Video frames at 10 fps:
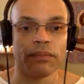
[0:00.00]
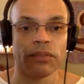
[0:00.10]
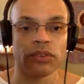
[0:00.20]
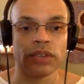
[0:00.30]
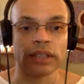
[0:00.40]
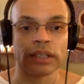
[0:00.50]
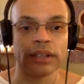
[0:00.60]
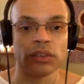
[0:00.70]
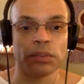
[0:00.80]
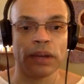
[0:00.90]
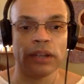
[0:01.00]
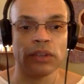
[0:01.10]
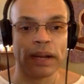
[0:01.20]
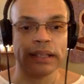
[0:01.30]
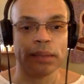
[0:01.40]
Set cut his
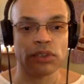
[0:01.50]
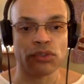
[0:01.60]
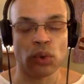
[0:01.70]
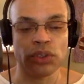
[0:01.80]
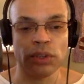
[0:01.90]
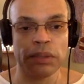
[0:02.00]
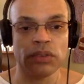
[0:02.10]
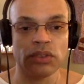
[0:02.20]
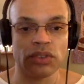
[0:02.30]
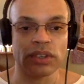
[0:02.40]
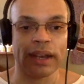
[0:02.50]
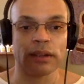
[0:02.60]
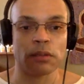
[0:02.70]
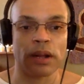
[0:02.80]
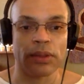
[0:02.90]
body up into 14 pieces and
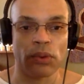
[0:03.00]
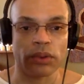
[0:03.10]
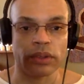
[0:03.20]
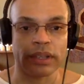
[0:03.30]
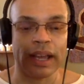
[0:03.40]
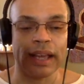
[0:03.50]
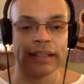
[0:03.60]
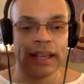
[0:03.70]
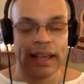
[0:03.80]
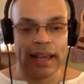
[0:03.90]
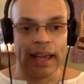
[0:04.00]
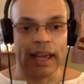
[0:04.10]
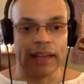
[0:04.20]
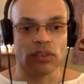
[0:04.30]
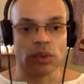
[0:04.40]
scattered them out throughout the land.
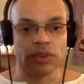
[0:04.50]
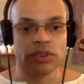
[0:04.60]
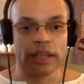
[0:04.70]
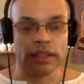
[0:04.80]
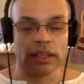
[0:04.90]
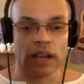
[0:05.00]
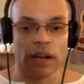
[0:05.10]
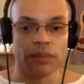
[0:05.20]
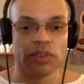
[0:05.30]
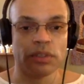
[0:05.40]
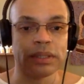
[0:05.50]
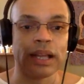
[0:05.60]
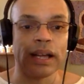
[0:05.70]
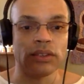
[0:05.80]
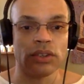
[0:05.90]
And so Set
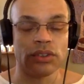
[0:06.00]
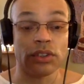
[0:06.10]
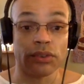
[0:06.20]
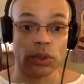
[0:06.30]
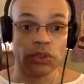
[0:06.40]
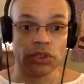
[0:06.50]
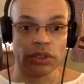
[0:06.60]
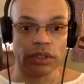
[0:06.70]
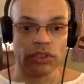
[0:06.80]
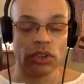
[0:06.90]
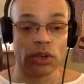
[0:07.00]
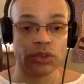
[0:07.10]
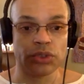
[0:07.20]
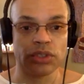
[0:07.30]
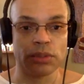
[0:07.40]
symbolizes devotion. She
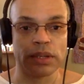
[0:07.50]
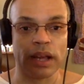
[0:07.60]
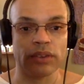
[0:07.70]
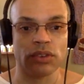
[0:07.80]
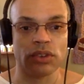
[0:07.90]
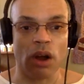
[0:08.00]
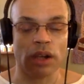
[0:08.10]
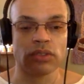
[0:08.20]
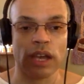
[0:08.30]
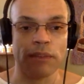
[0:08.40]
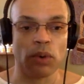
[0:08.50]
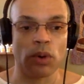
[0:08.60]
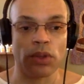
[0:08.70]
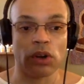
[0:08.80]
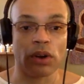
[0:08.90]
also symbolizes the archetype
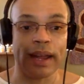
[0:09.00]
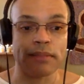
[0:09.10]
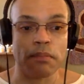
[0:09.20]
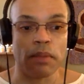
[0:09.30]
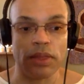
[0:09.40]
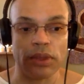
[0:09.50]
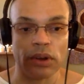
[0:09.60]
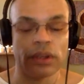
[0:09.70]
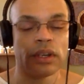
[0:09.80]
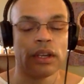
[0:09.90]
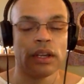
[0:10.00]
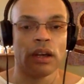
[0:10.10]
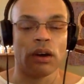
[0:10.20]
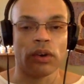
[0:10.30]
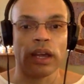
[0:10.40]
or the grandmother.
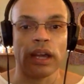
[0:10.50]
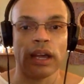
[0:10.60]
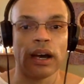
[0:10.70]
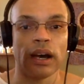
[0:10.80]
Okay,